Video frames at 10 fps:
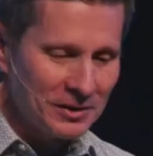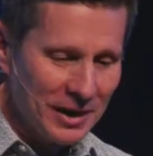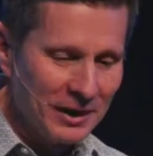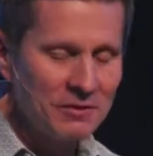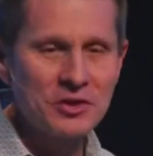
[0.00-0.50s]
I
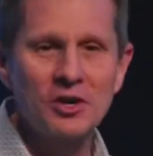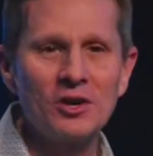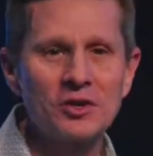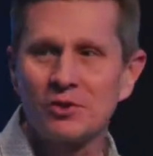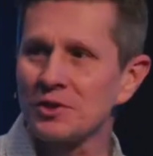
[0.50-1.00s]
love the
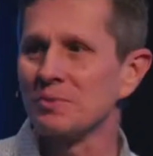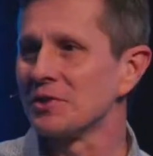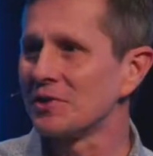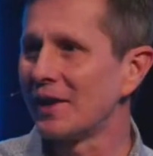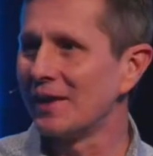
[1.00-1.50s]
songs of
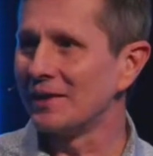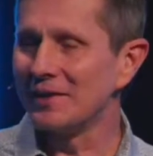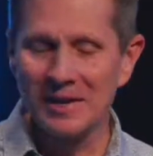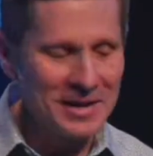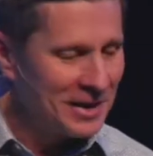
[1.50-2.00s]
Christmas and
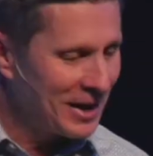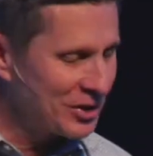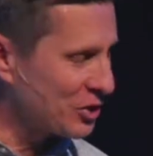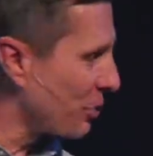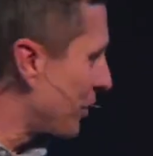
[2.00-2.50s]
and
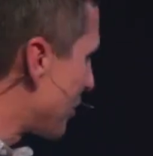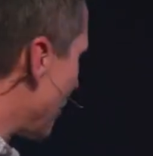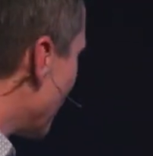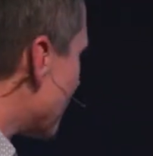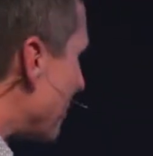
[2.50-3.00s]
just what the
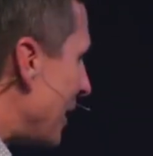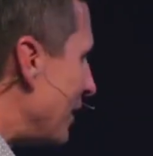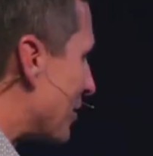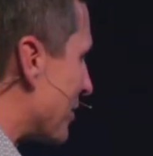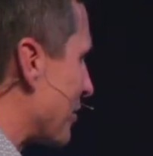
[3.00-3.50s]
songs mean
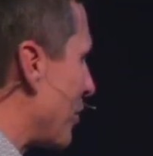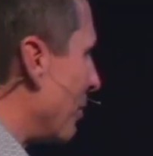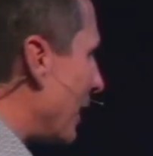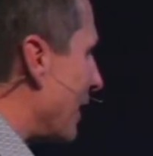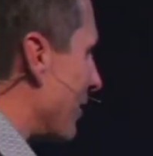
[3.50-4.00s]
to so
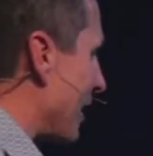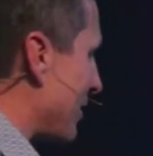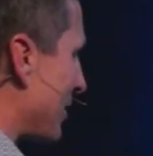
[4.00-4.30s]
many of us.